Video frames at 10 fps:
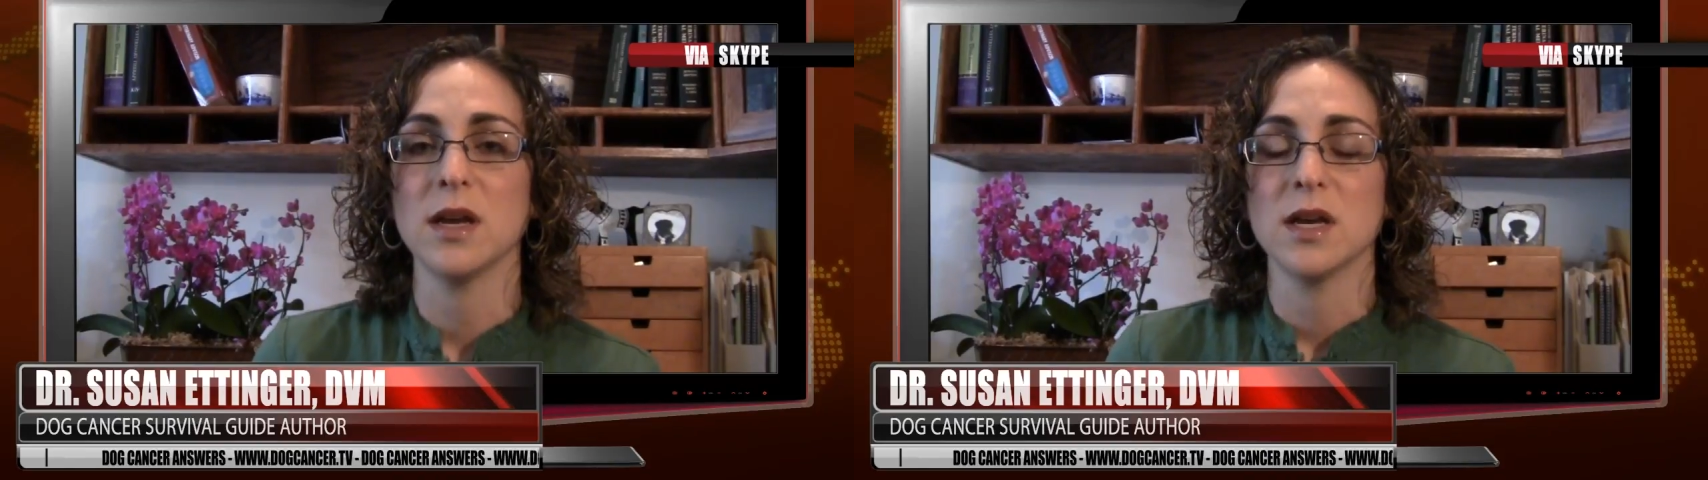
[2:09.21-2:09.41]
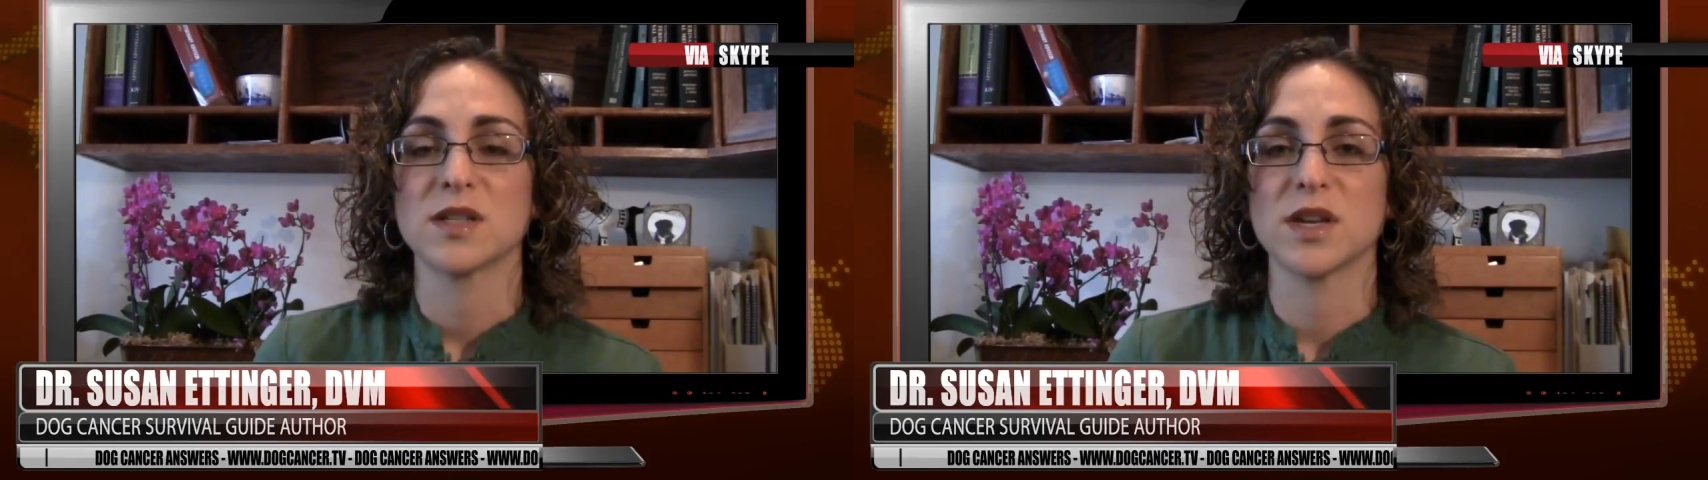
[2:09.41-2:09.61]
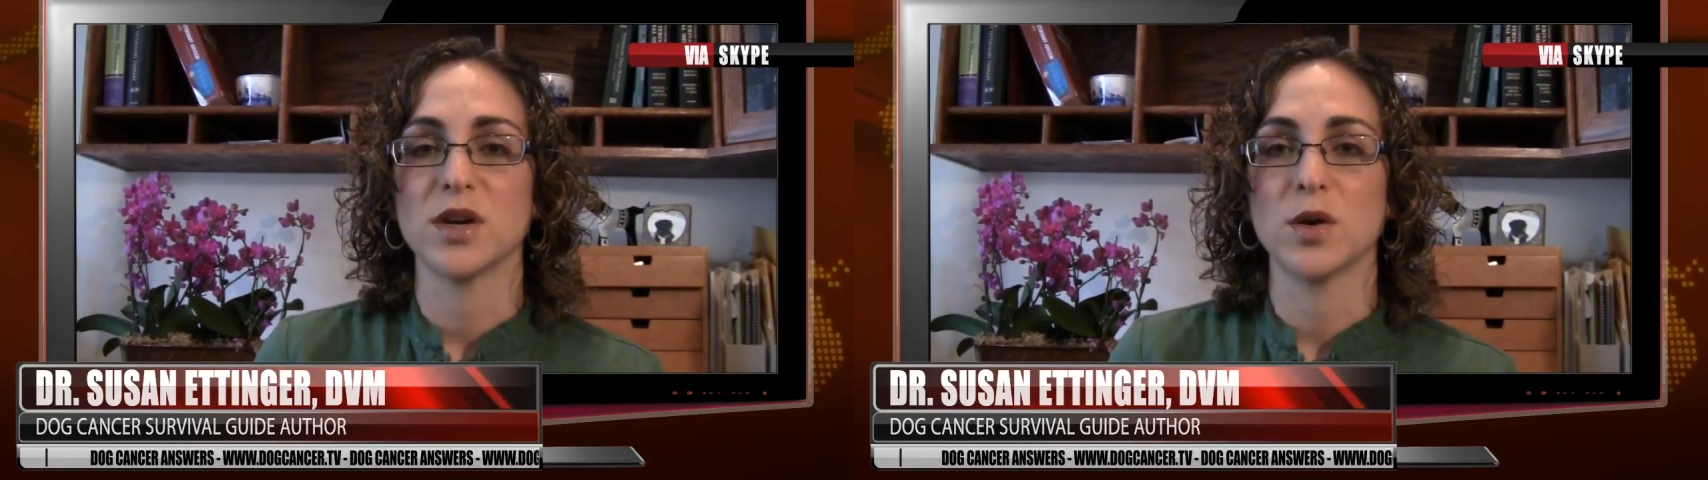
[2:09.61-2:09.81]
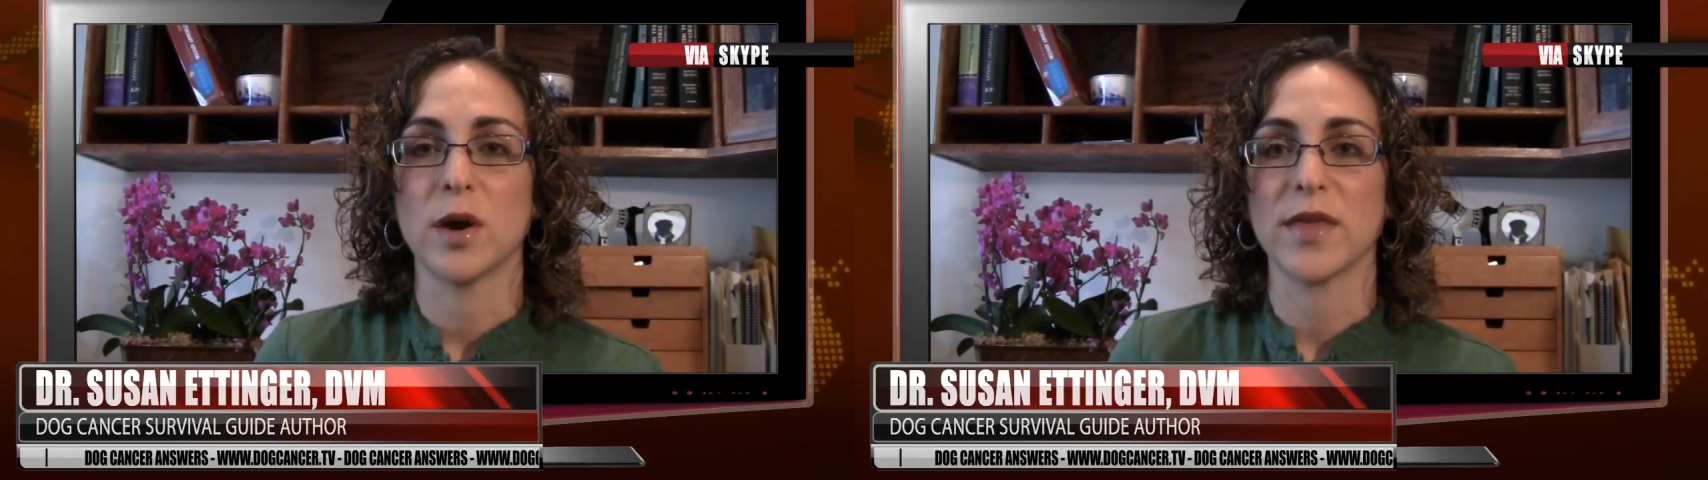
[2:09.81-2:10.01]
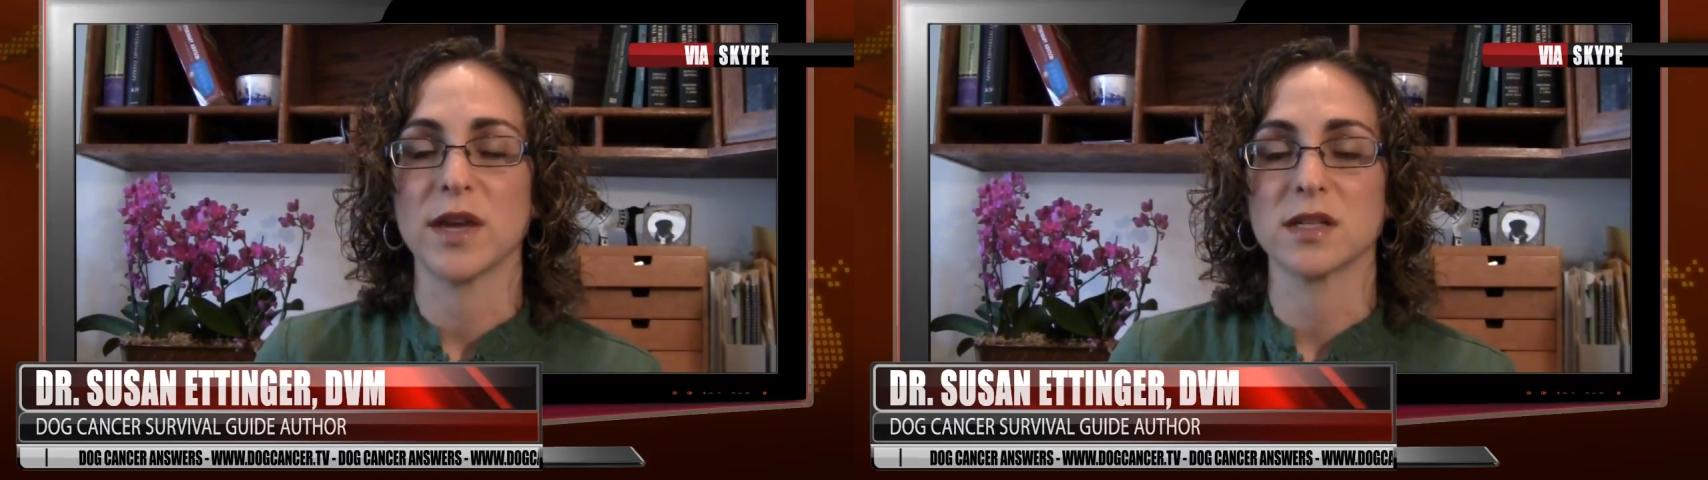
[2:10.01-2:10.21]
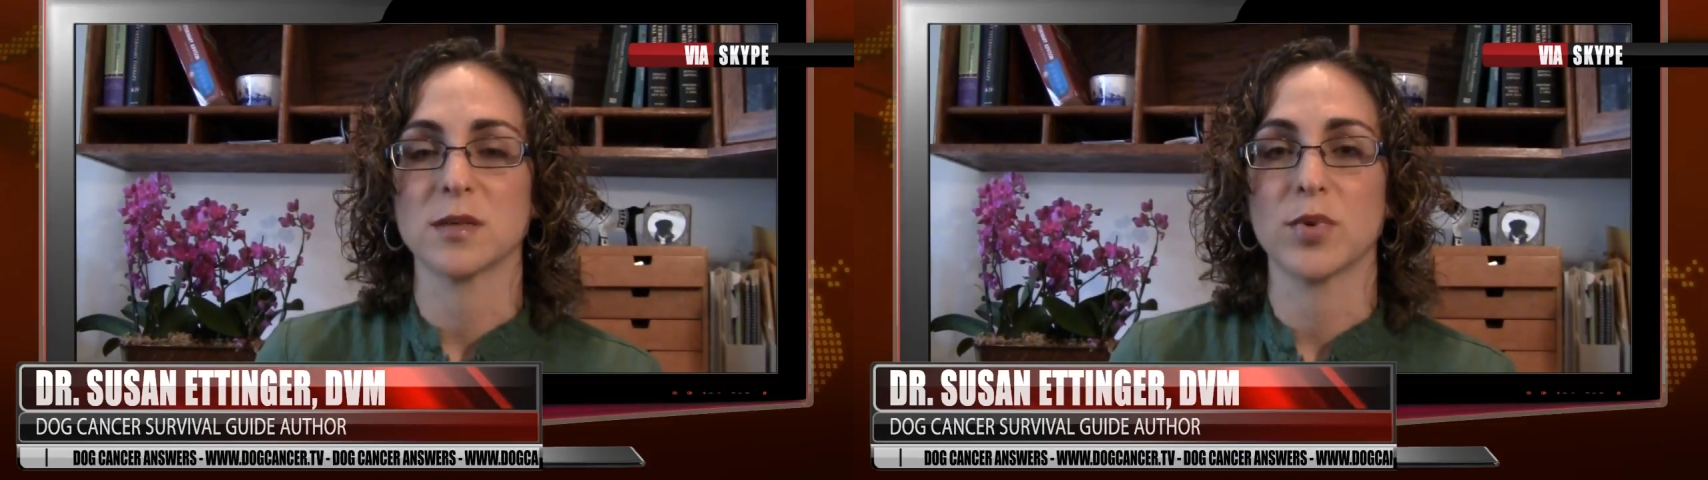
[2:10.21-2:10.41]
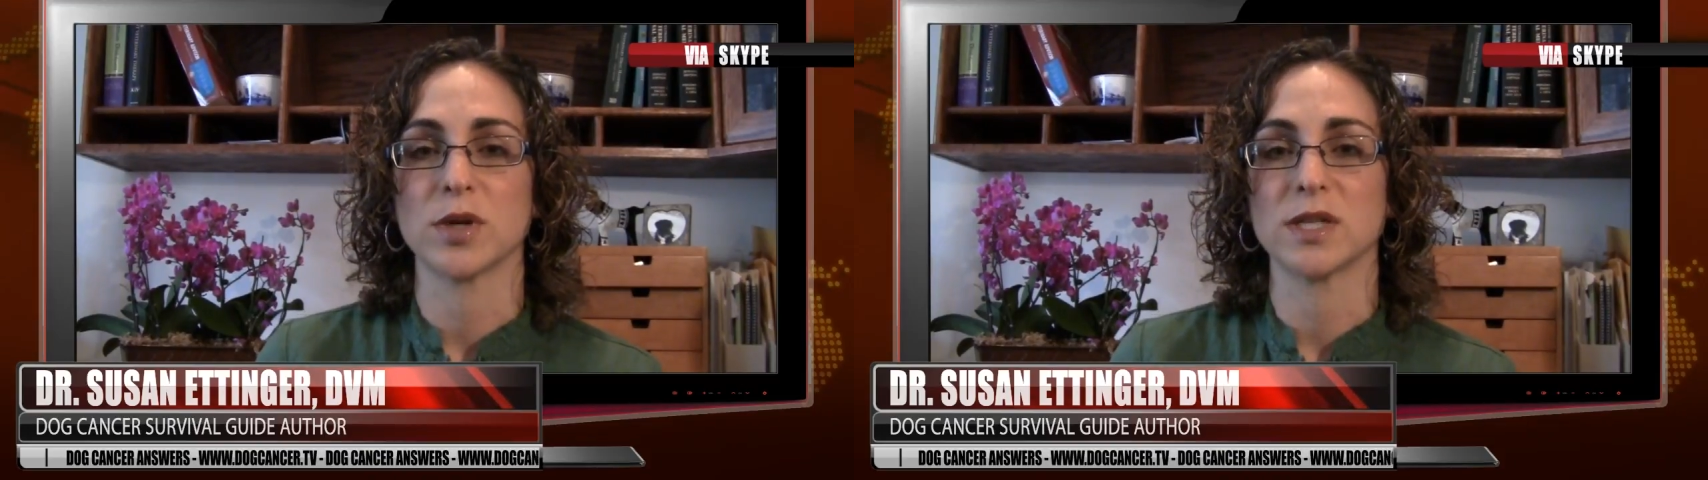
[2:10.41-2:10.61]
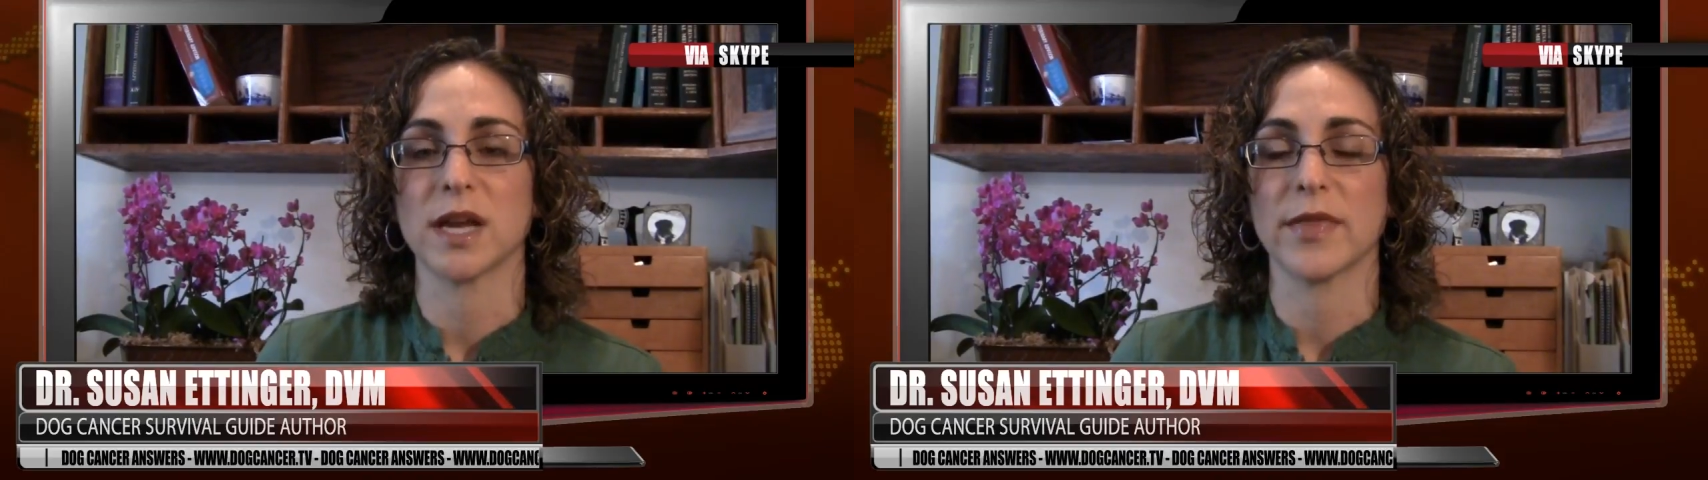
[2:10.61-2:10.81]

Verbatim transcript: So I think it's important to get